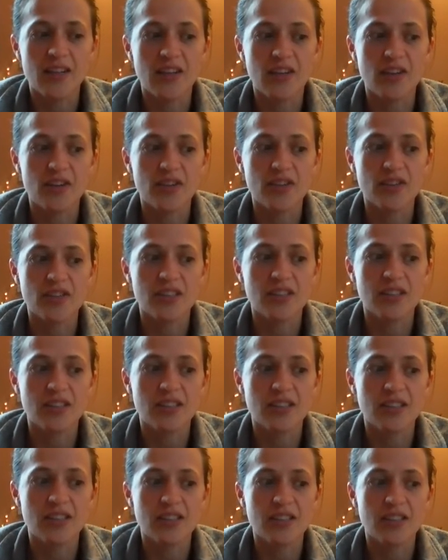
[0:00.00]
there's
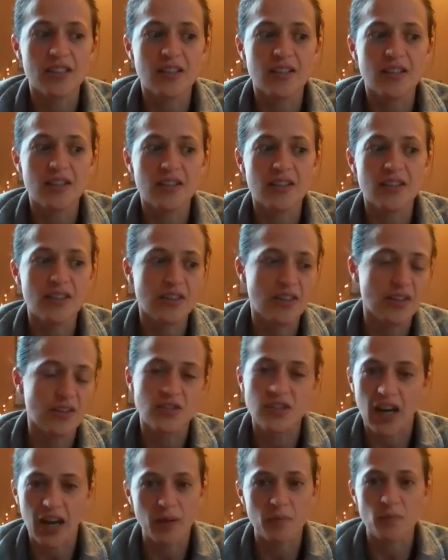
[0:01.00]

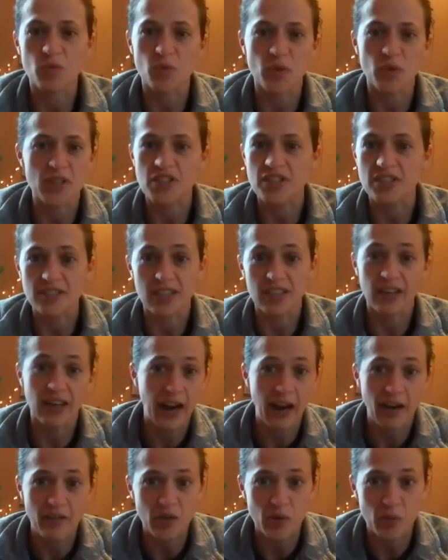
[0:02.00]
there's times where she's
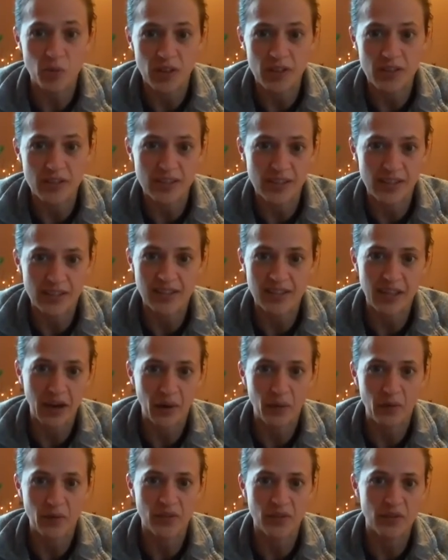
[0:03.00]
gonna have to work 60
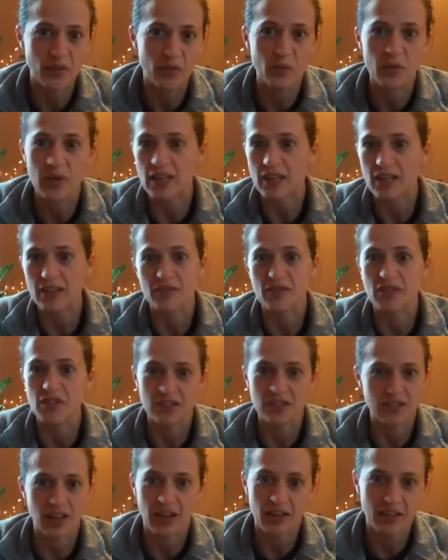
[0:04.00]
hours in a week if
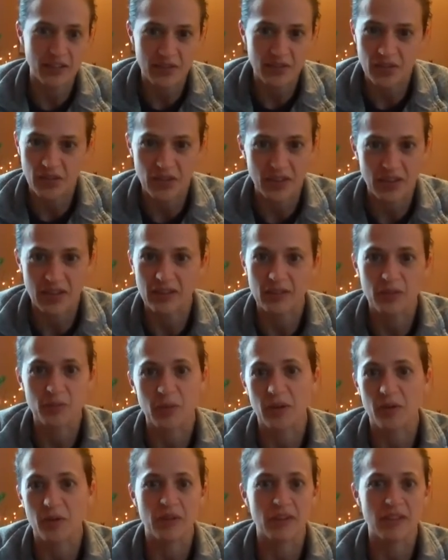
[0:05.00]
she's got certain
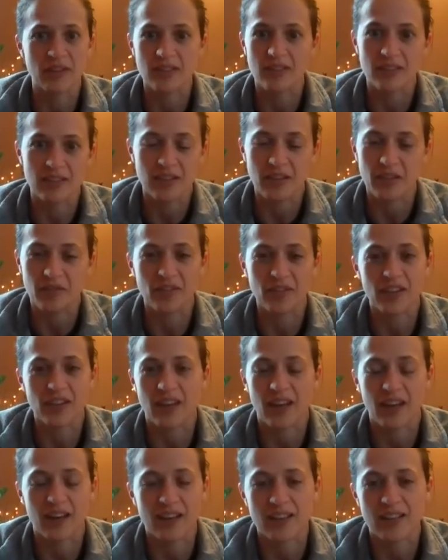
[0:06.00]
experiments and stuff
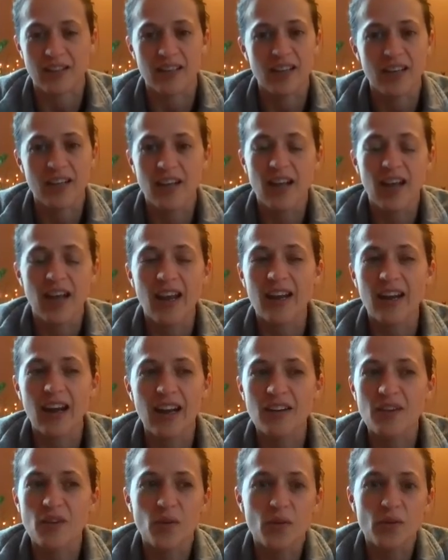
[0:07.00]
like that. And
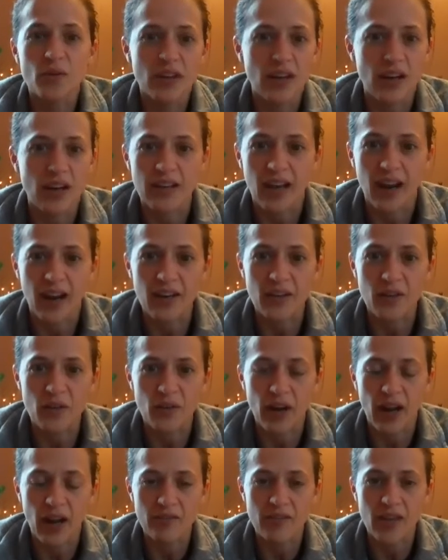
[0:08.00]
I don't
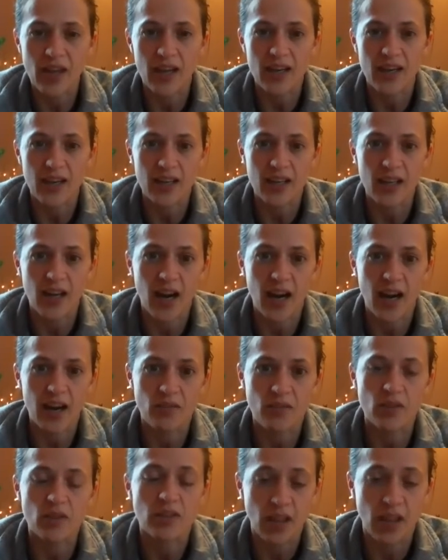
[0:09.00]
have that. I
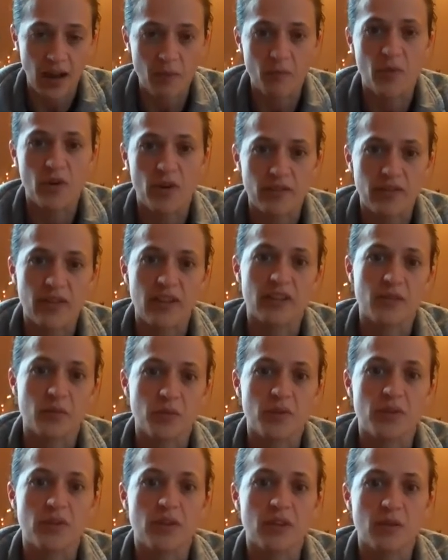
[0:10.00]
have a lot more
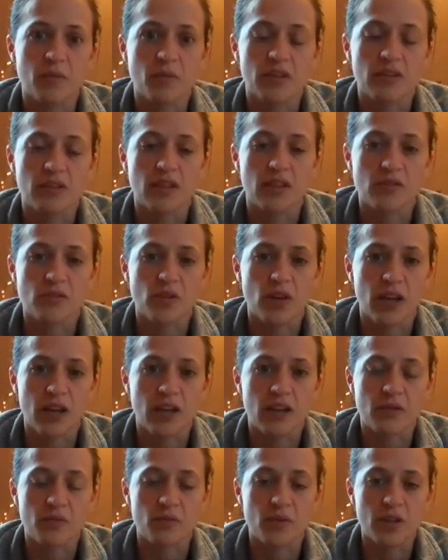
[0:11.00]
flexibility in my schedule. I
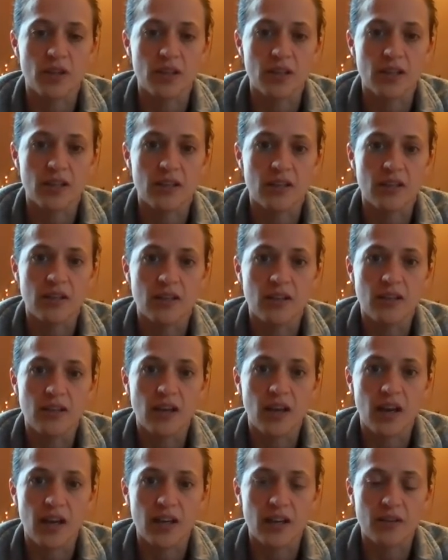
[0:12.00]
can
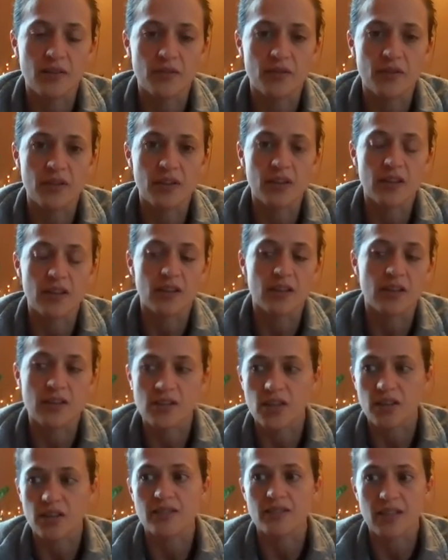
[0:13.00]
really
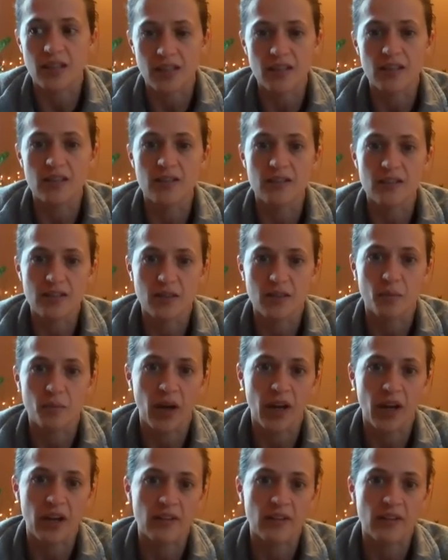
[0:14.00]
adjust it to